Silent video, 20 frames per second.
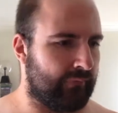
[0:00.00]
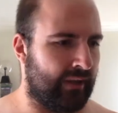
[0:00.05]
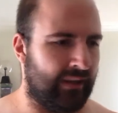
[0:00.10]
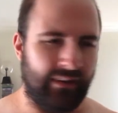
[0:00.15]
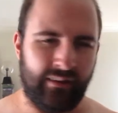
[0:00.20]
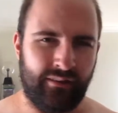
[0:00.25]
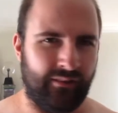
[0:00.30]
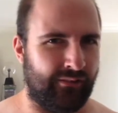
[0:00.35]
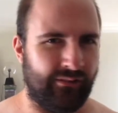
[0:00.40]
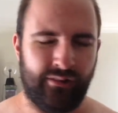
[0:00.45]
Yeah,
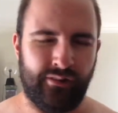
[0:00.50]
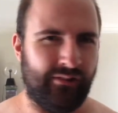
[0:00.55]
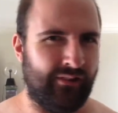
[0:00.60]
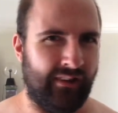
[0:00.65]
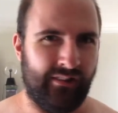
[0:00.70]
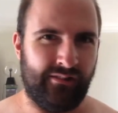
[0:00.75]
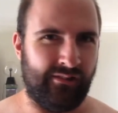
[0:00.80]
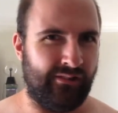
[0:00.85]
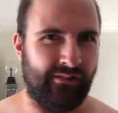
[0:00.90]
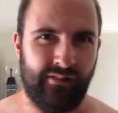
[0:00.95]
because
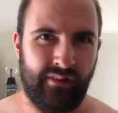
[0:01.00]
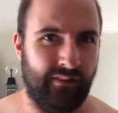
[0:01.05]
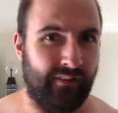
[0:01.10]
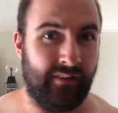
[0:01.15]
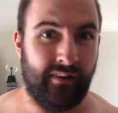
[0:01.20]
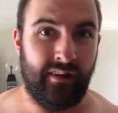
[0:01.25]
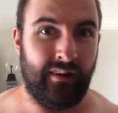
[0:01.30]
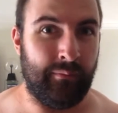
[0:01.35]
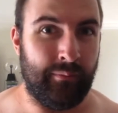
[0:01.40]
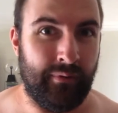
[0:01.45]
that's just not the
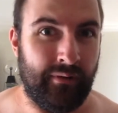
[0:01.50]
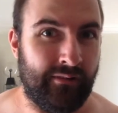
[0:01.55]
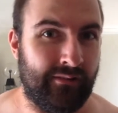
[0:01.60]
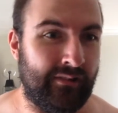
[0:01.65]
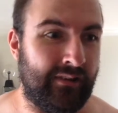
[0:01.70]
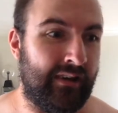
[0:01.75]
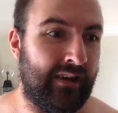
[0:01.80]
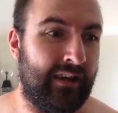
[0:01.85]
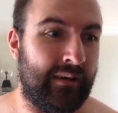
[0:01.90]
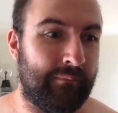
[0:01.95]
kind of
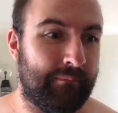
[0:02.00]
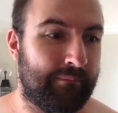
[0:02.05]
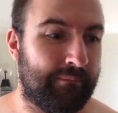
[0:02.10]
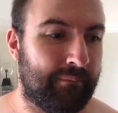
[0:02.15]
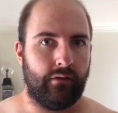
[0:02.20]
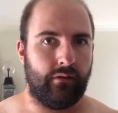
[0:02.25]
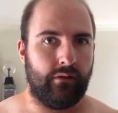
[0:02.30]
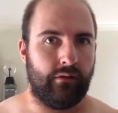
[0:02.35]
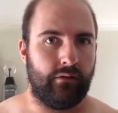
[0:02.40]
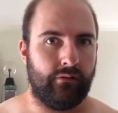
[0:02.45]
person I am.
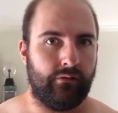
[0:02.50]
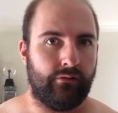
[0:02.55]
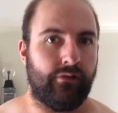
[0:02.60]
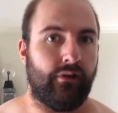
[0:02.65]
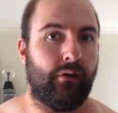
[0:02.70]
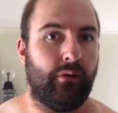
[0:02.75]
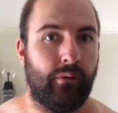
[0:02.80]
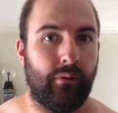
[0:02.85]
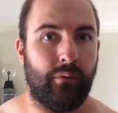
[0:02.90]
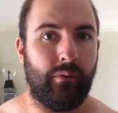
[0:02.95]

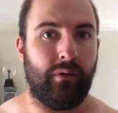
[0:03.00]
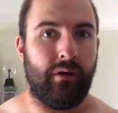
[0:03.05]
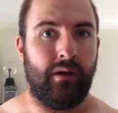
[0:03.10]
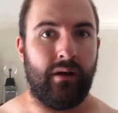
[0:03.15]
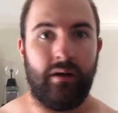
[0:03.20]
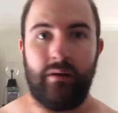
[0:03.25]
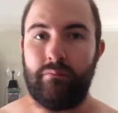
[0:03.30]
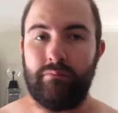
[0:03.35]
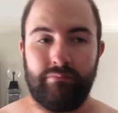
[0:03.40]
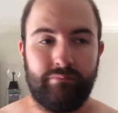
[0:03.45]
So,
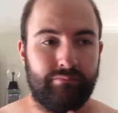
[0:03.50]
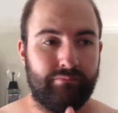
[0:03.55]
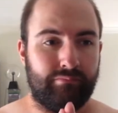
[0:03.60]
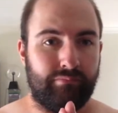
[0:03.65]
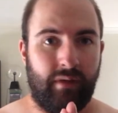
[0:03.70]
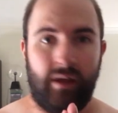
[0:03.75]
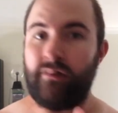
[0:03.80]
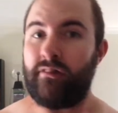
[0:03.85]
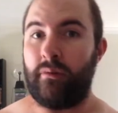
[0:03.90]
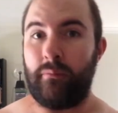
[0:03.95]

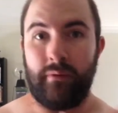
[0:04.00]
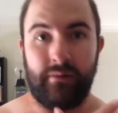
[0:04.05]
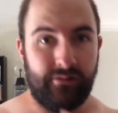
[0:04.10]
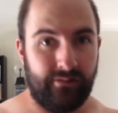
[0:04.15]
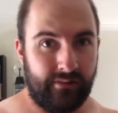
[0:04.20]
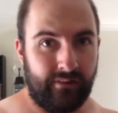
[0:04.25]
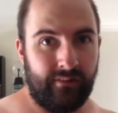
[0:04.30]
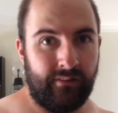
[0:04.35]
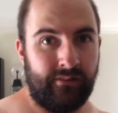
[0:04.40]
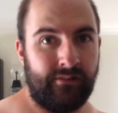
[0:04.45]
as I
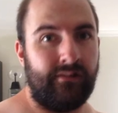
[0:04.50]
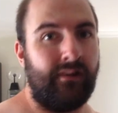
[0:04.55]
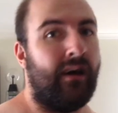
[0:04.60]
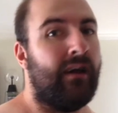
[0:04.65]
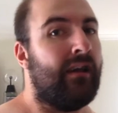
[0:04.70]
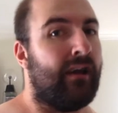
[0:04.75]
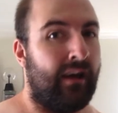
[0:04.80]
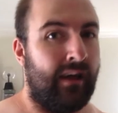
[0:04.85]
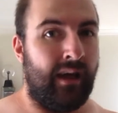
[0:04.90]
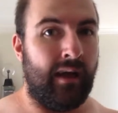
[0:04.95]
mentioned at the
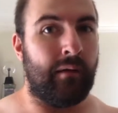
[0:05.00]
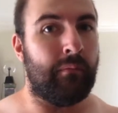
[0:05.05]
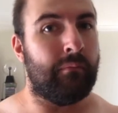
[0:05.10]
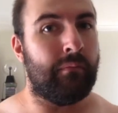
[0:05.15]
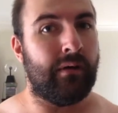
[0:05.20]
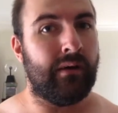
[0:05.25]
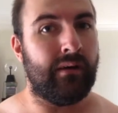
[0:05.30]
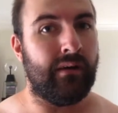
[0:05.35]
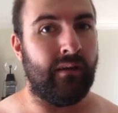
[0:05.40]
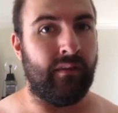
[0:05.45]
start, I
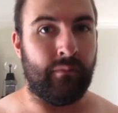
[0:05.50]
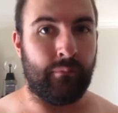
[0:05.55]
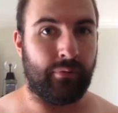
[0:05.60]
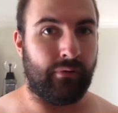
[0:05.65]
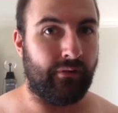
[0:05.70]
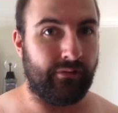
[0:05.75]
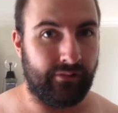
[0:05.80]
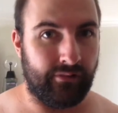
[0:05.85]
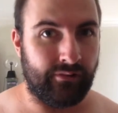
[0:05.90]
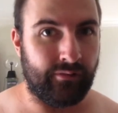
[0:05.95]
am in the
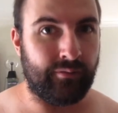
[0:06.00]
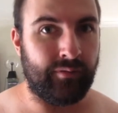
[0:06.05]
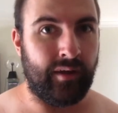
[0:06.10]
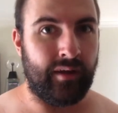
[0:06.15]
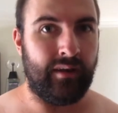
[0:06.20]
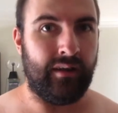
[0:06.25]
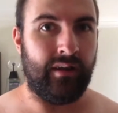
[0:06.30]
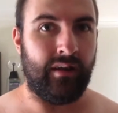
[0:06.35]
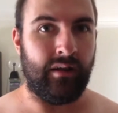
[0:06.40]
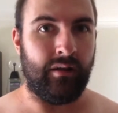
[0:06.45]
process of
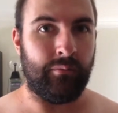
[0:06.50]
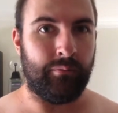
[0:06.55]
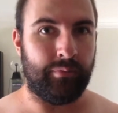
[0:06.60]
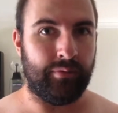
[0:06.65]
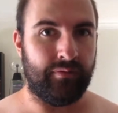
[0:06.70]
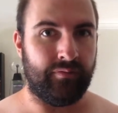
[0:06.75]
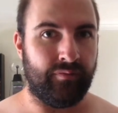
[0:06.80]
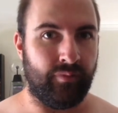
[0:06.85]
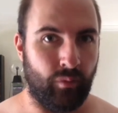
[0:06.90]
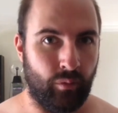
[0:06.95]
getting help
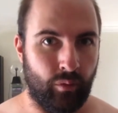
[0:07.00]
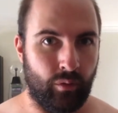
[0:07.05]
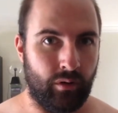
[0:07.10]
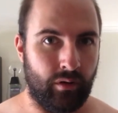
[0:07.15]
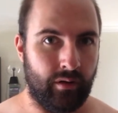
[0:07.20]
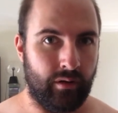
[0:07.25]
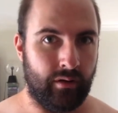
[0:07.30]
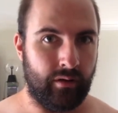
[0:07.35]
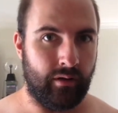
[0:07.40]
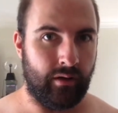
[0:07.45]

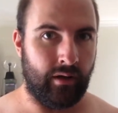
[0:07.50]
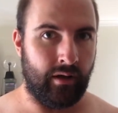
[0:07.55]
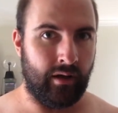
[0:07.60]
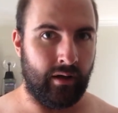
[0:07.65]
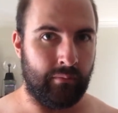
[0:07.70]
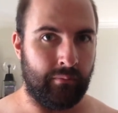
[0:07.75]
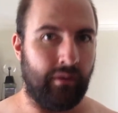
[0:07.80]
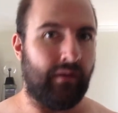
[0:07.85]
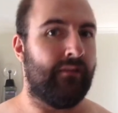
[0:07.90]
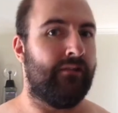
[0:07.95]
for
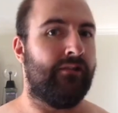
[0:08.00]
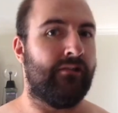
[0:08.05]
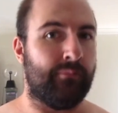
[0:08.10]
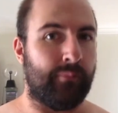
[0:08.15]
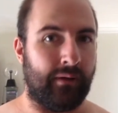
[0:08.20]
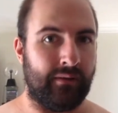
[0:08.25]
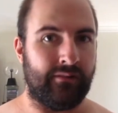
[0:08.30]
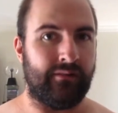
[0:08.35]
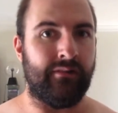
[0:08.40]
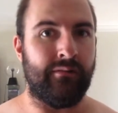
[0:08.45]
my
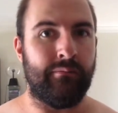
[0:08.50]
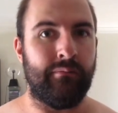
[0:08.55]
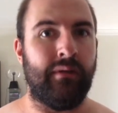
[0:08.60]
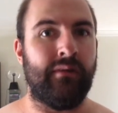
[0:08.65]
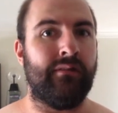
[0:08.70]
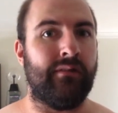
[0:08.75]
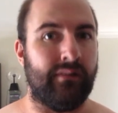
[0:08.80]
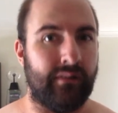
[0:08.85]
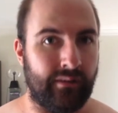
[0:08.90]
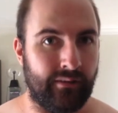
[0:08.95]
suspected
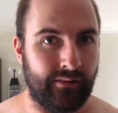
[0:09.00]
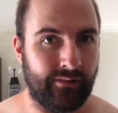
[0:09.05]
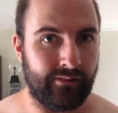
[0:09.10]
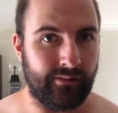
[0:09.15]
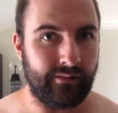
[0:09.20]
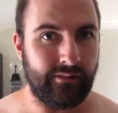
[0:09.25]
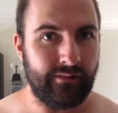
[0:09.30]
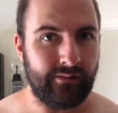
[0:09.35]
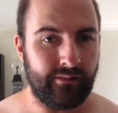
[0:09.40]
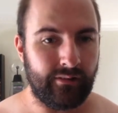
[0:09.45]
mental
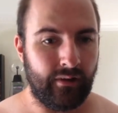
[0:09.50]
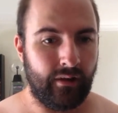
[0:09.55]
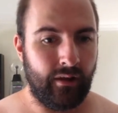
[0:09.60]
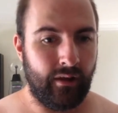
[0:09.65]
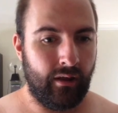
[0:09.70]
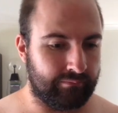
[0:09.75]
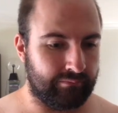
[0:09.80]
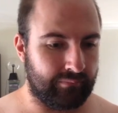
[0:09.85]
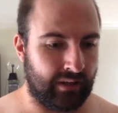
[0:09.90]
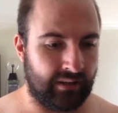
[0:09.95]
illnesses.
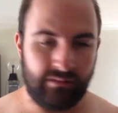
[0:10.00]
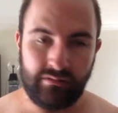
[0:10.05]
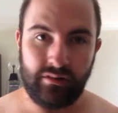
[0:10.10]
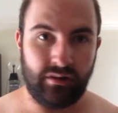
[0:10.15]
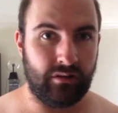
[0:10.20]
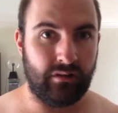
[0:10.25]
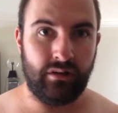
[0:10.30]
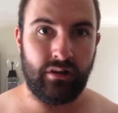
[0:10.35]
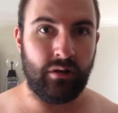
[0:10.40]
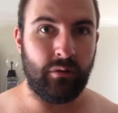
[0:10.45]
And
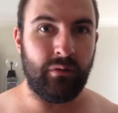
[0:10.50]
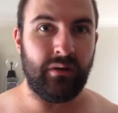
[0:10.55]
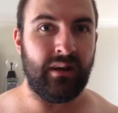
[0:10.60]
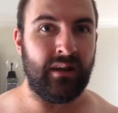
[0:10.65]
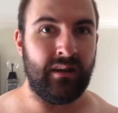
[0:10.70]
you know what?